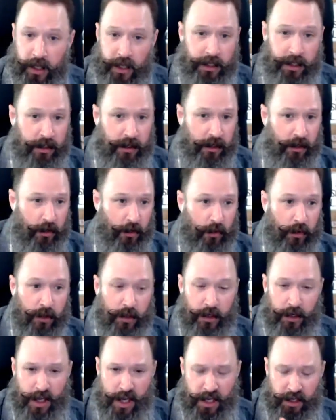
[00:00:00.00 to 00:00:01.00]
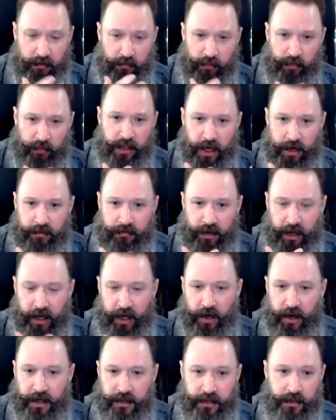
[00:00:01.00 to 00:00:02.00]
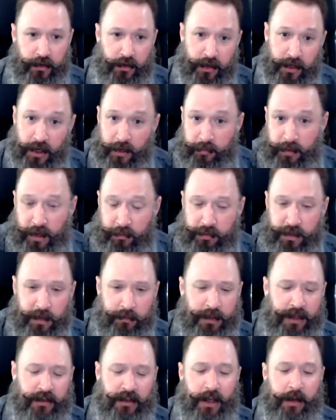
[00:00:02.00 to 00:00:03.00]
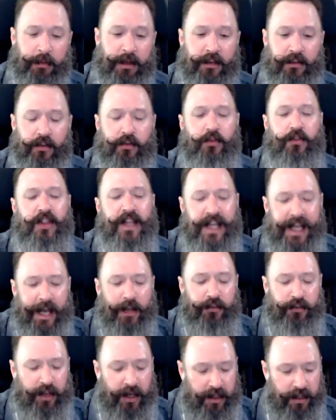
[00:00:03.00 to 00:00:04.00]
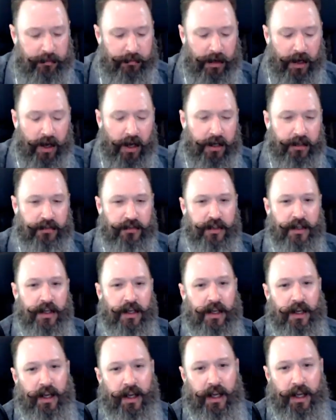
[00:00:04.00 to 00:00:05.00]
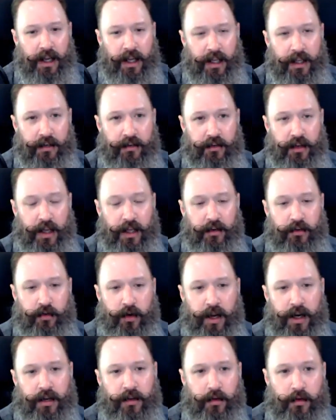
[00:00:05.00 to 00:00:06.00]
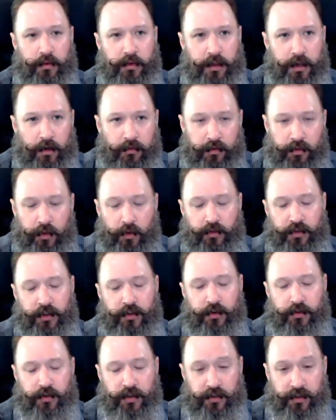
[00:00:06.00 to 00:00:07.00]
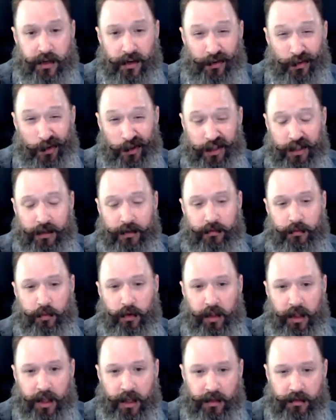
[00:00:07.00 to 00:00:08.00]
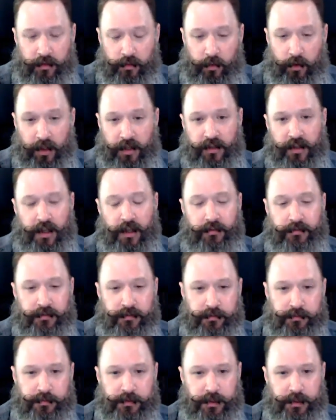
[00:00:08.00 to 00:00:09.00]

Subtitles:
you know, kind of a hairy dude and a puppy. I mean, so think outside of the box and try to, you know, for those industries that are really, really, really tough. So